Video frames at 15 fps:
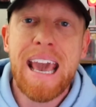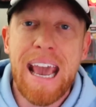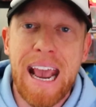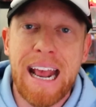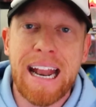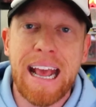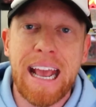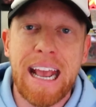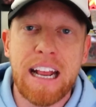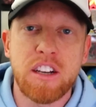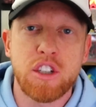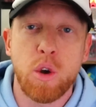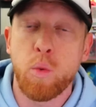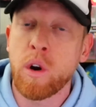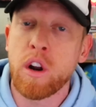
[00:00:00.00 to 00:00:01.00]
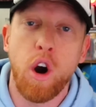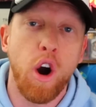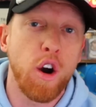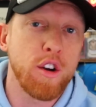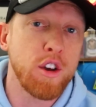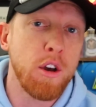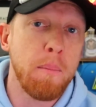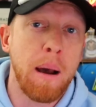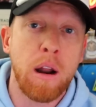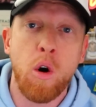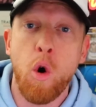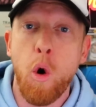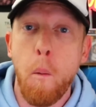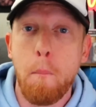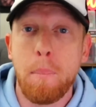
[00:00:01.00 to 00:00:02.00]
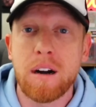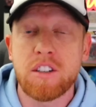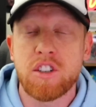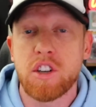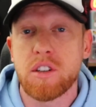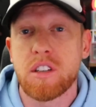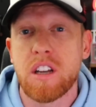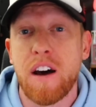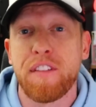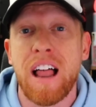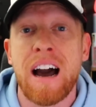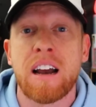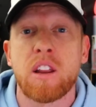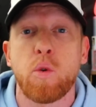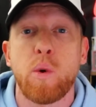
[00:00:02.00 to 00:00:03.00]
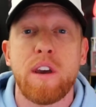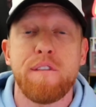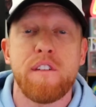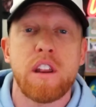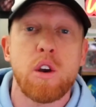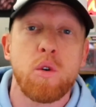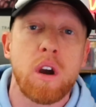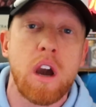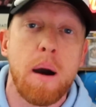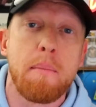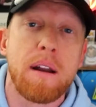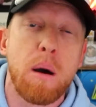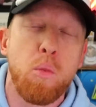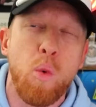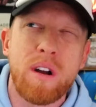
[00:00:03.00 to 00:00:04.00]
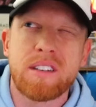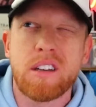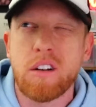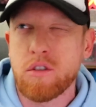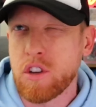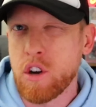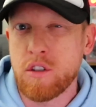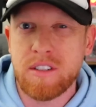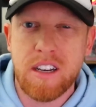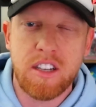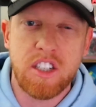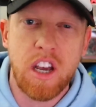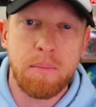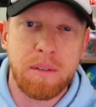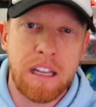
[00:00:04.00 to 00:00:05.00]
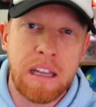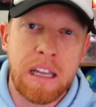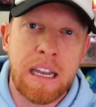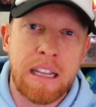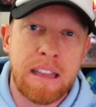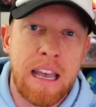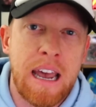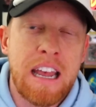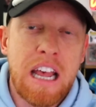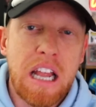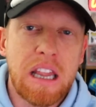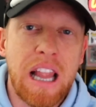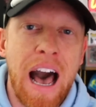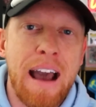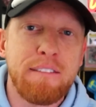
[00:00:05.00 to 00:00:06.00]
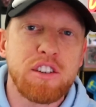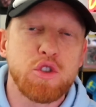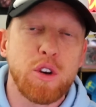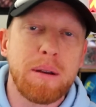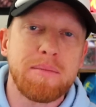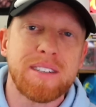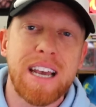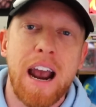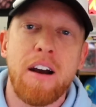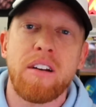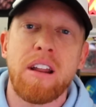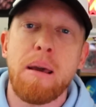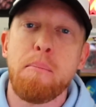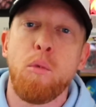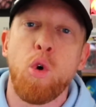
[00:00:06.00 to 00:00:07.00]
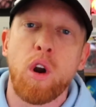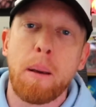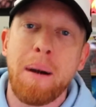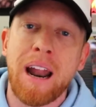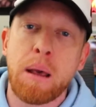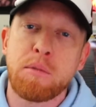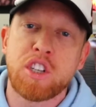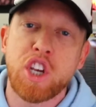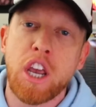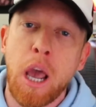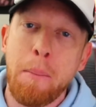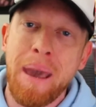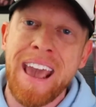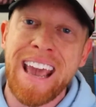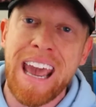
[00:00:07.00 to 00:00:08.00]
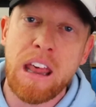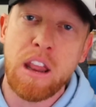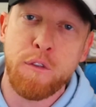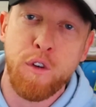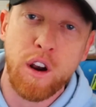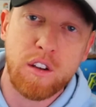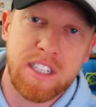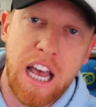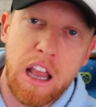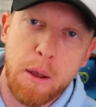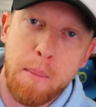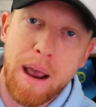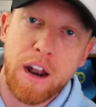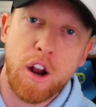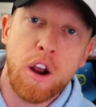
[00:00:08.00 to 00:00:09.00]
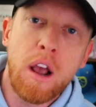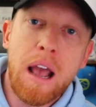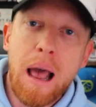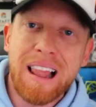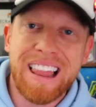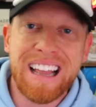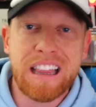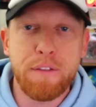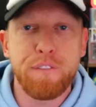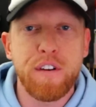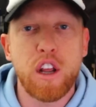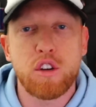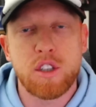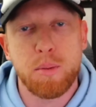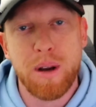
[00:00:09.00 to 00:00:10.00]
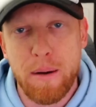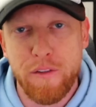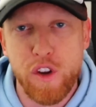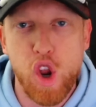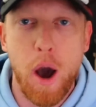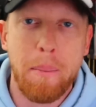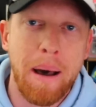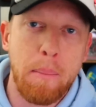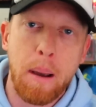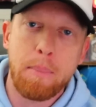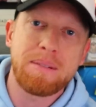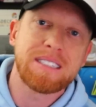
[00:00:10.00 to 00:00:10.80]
and Angela. We're going to argue about a whole bunch of stuff. Lock of the Week video coming up Wednesday or Thursday, something like that. Live stream Saturday morning. My name is Jacob, a.k.a. The Freckled Salamander. Like the video, subscribe if you're new. I'm out. Bye.